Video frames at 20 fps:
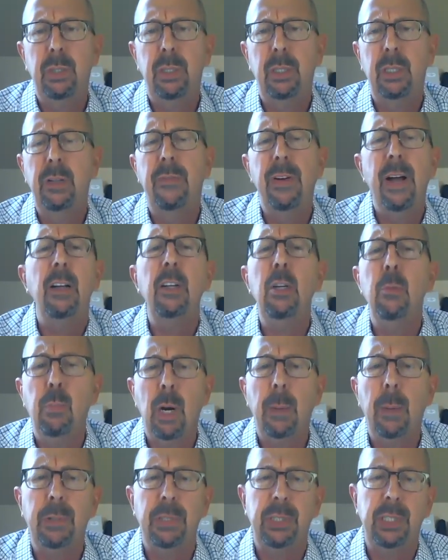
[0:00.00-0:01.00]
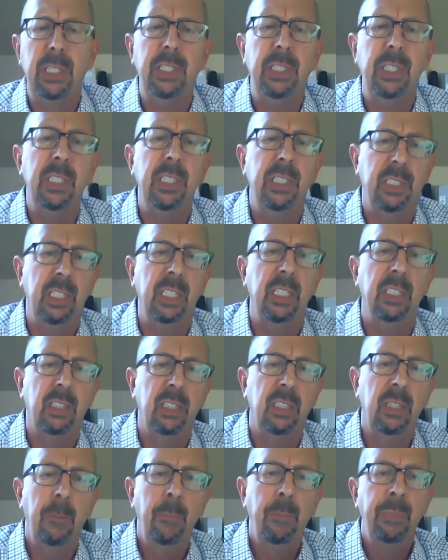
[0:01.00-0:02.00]
the value proposition is
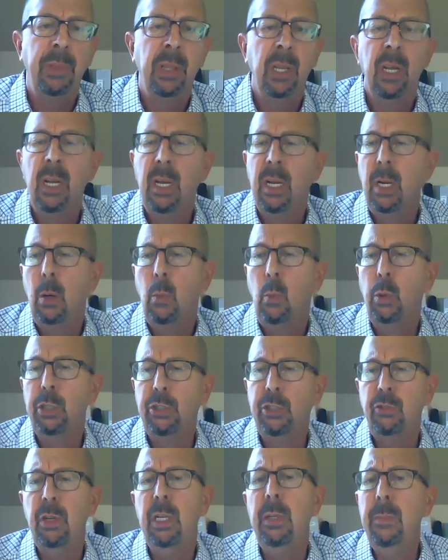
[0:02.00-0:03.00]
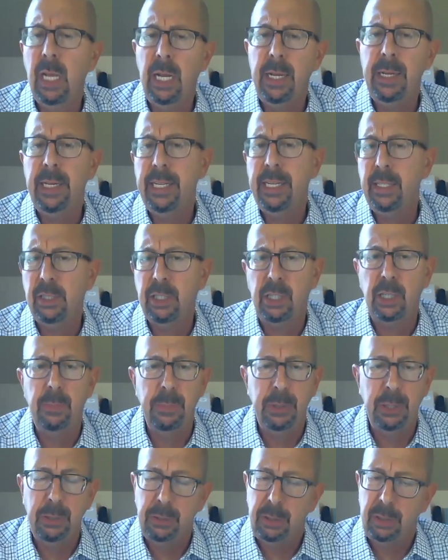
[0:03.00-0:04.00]
this. We're streamlining
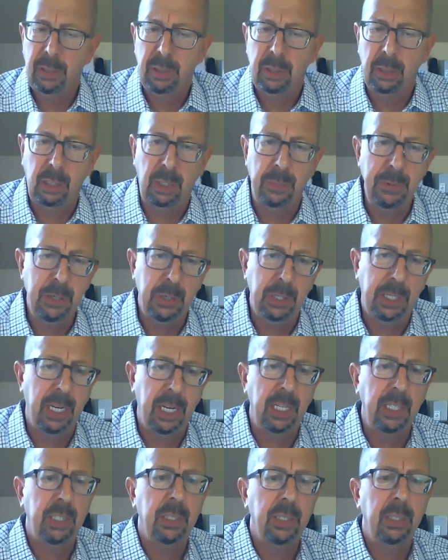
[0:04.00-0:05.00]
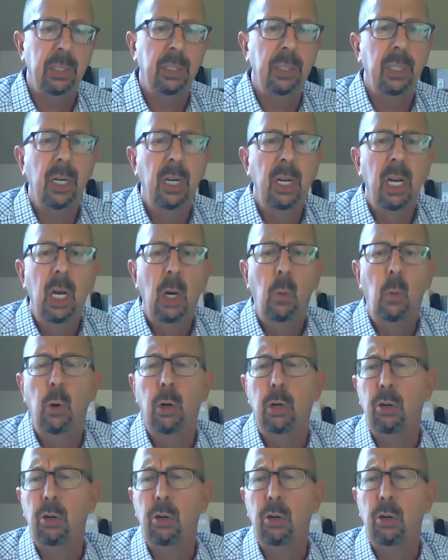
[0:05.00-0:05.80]
the communications. We've